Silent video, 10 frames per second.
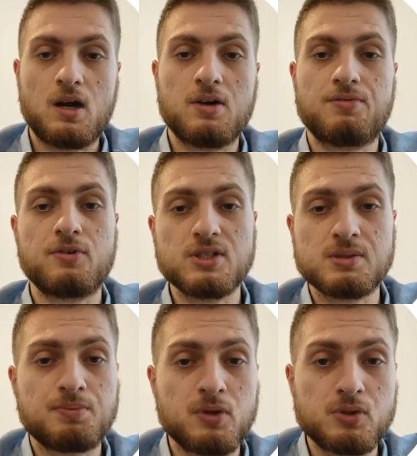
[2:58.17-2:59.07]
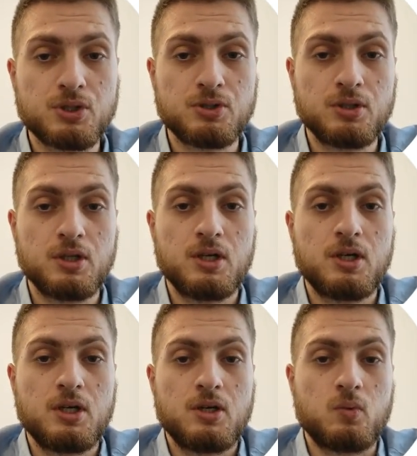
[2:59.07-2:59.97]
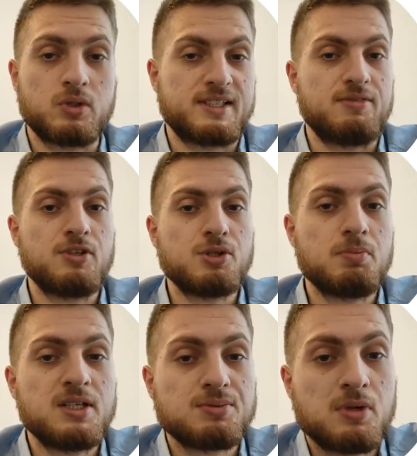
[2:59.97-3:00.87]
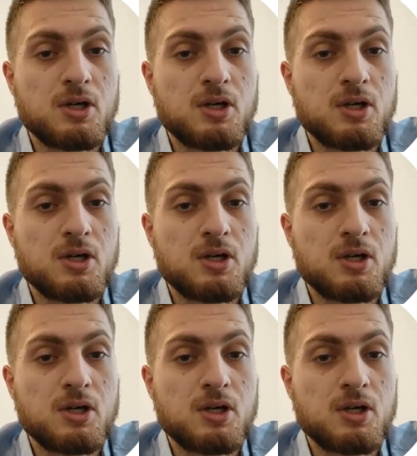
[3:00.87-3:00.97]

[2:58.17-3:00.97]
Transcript: Our first approach was a vision-based